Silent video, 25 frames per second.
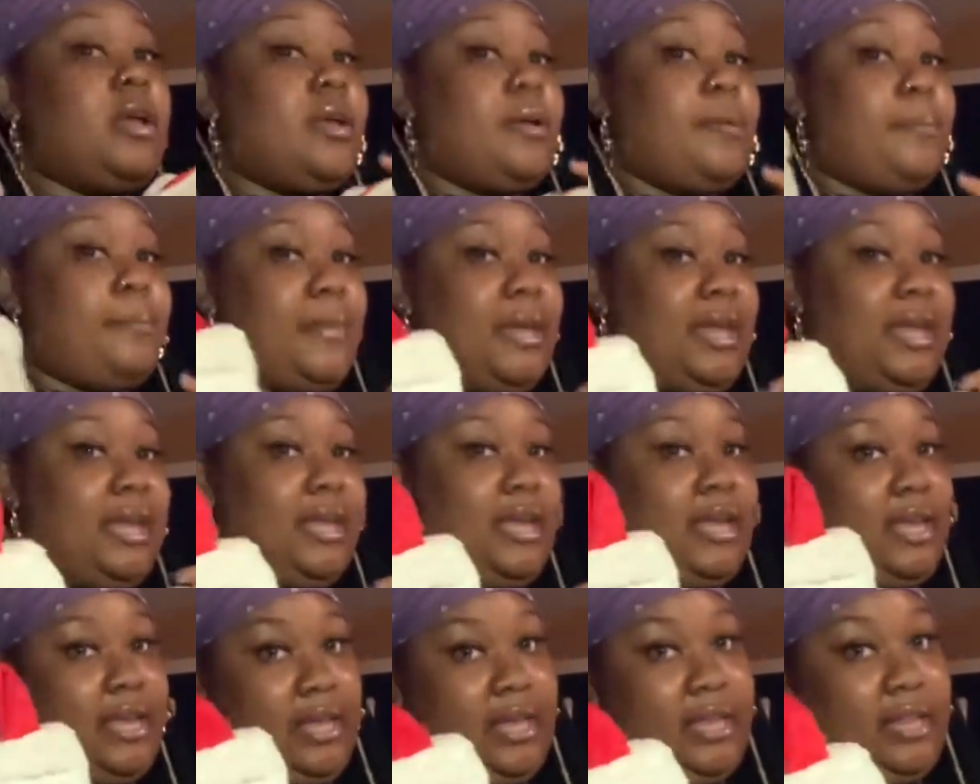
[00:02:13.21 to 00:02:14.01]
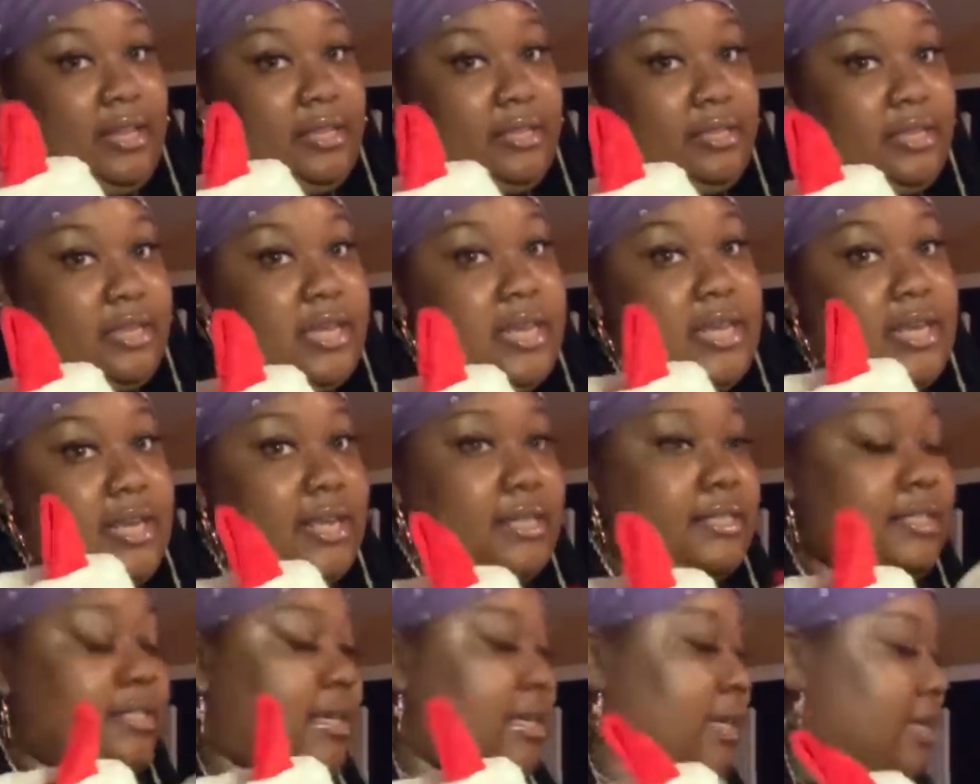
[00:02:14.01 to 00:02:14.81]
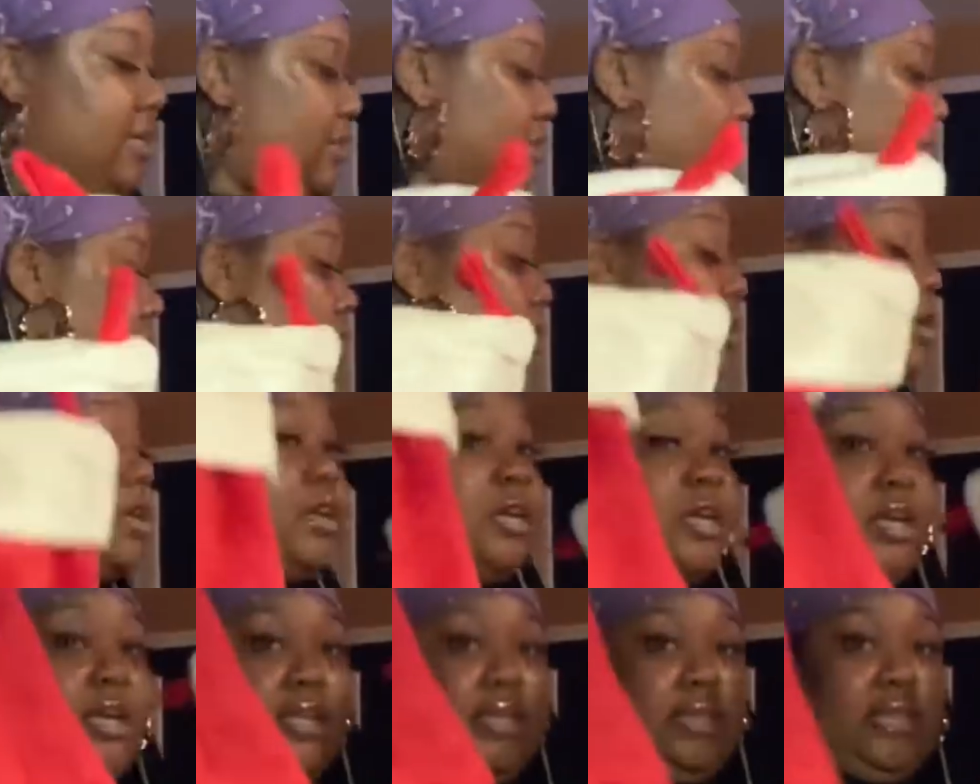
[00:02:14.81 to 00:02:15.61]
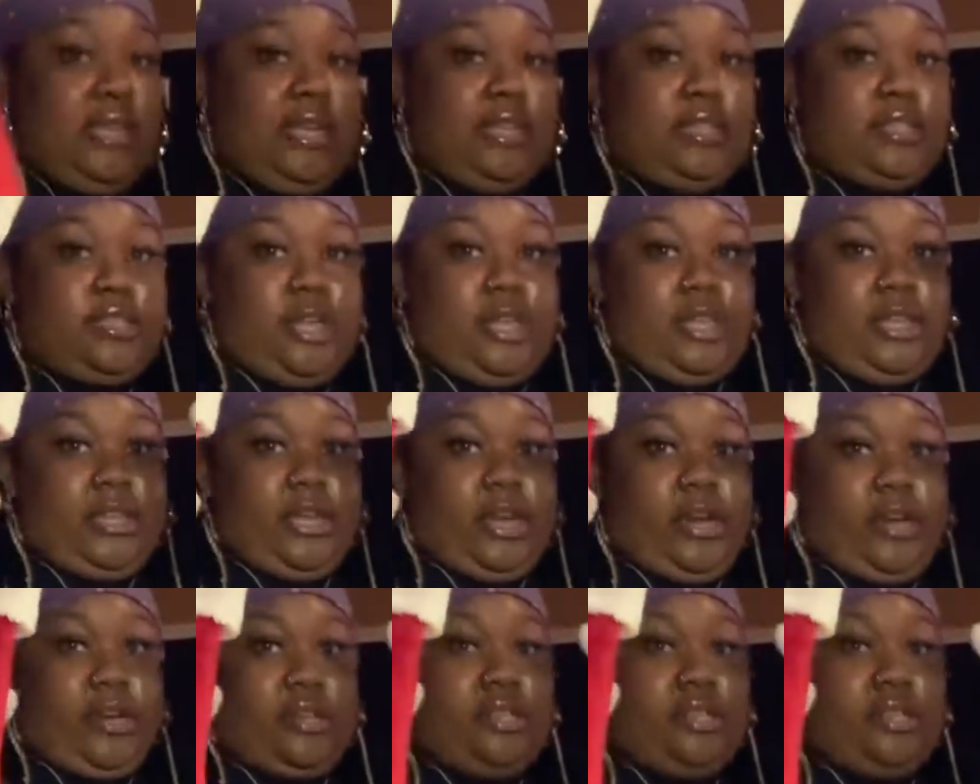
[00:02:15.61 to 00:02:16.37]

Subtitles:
me and Keyontay's. And these are theirs,